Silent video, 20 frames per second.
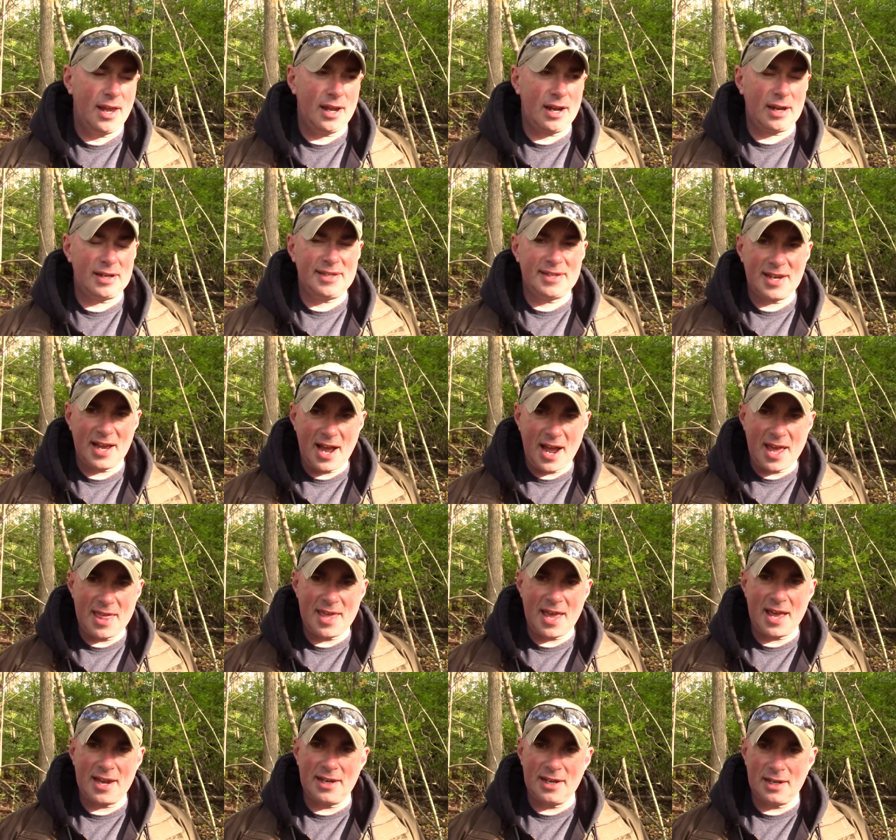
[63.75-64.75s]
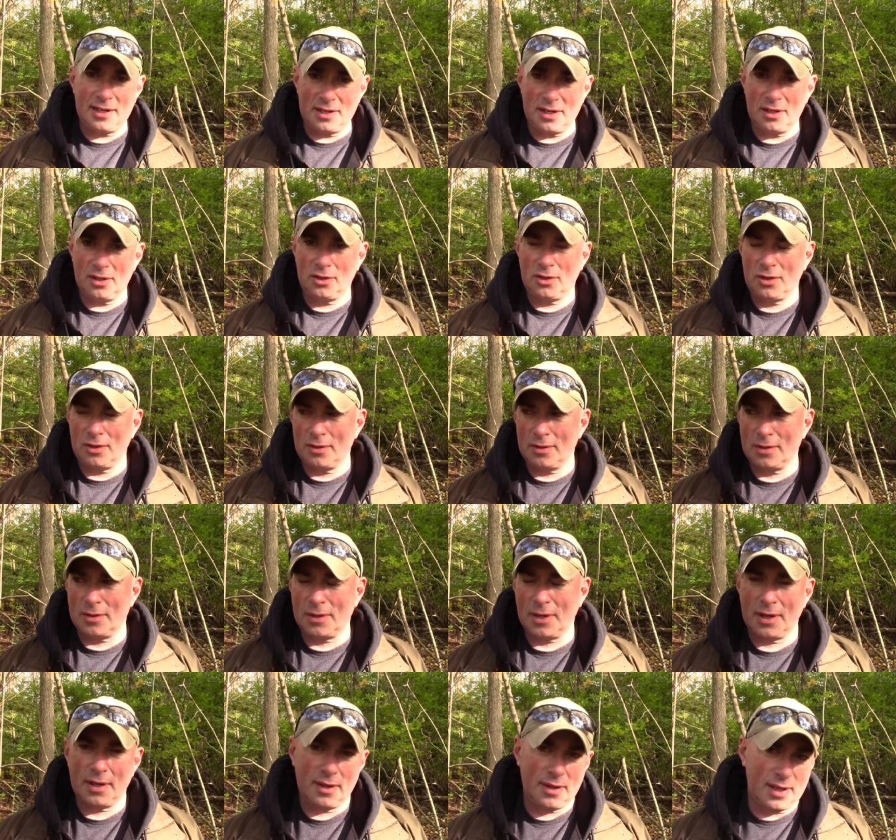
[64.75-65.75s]
And I tie that in
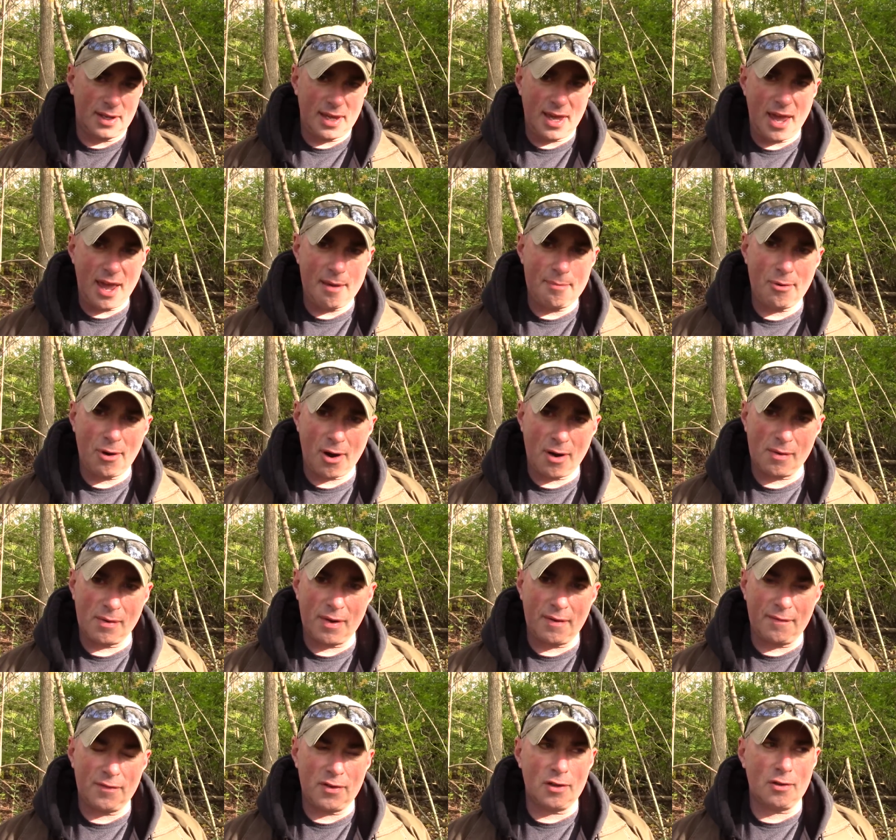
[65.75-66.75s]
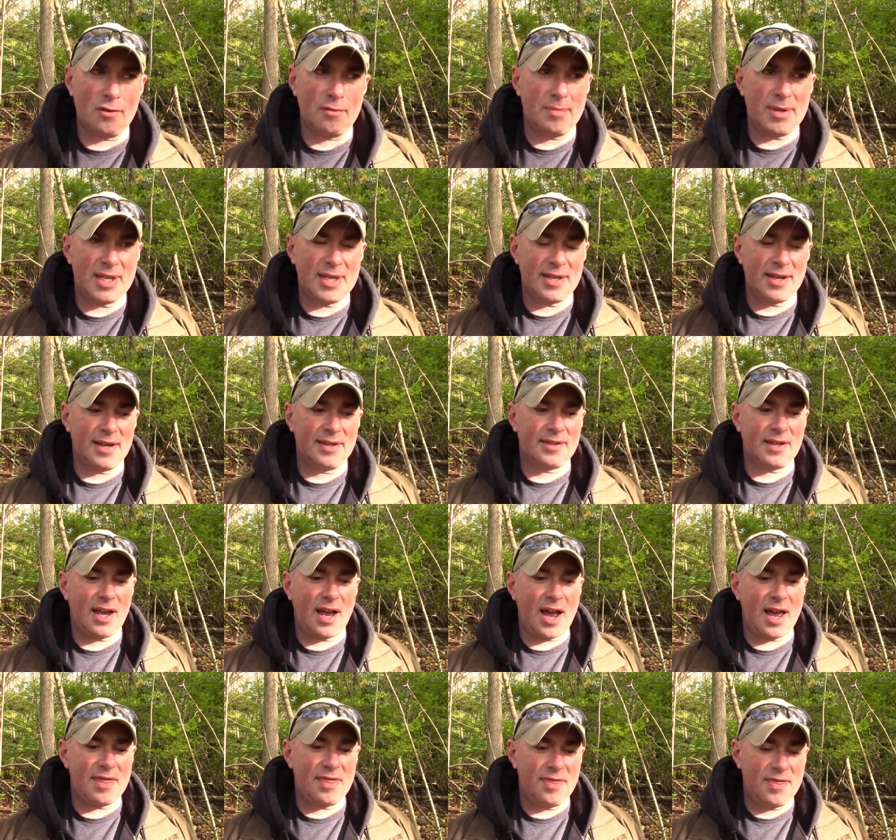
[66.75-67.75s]
to the Ka-Bar review because
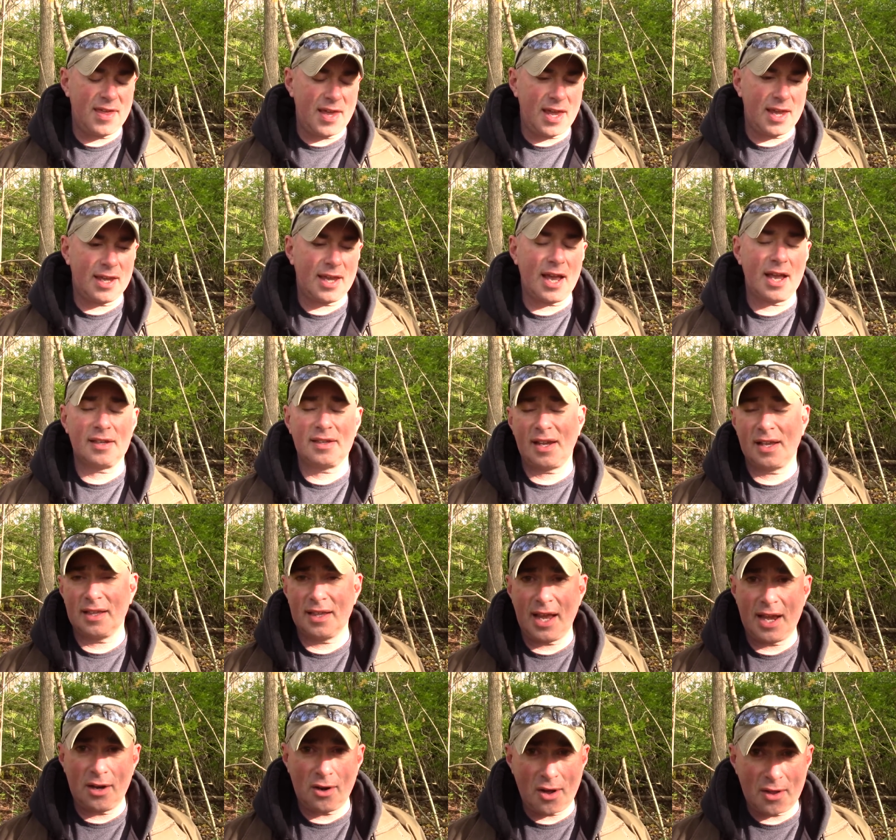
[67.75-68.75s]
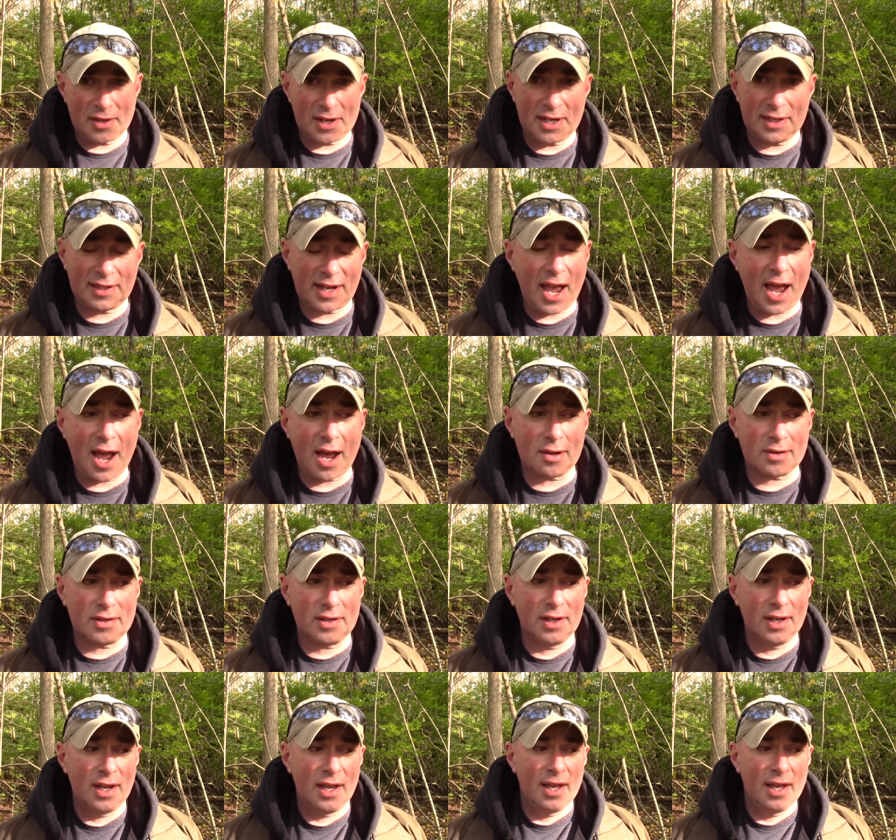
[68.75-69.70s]
I think as I laid all these out,